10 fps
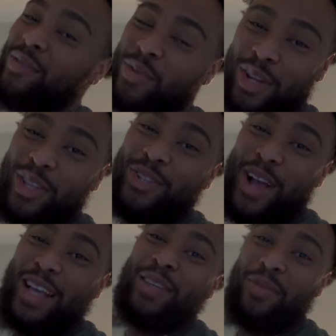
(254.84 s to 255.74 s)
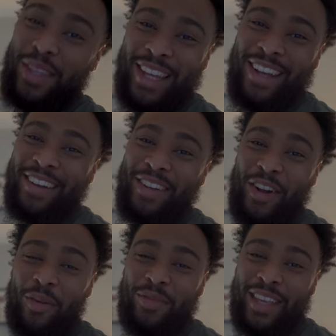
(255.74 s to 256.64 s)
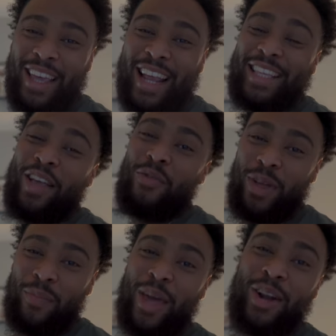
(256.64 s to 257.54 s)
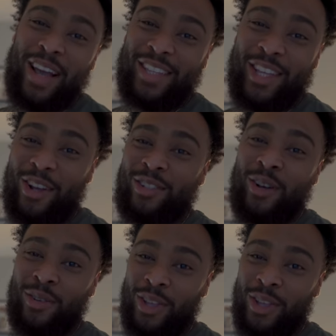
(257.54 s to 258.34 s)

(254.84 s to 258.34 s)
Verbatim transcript: we're gonna try something here, you know what I'm saying? I said we'll get better as the year goes